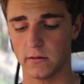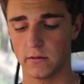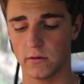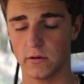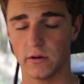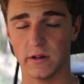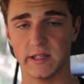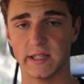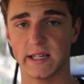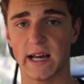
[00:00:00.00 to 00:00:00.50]

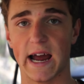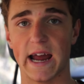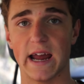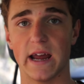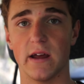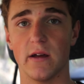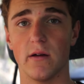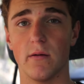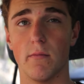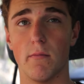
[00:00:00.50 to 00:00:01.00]
could
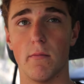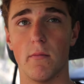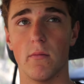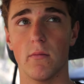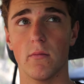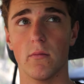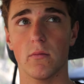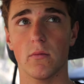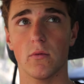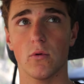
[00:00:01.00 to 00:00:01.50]
say
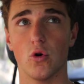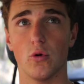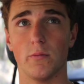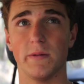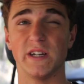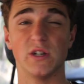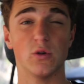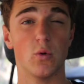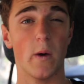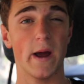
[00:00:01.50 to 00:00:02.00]
could
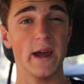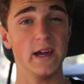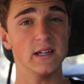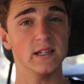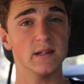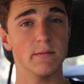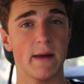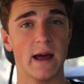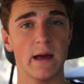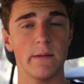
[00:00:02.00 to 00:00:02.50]
be
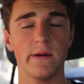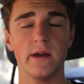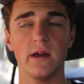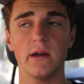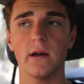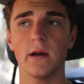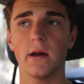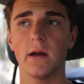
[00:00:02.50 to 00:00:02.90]
tweaked maybe,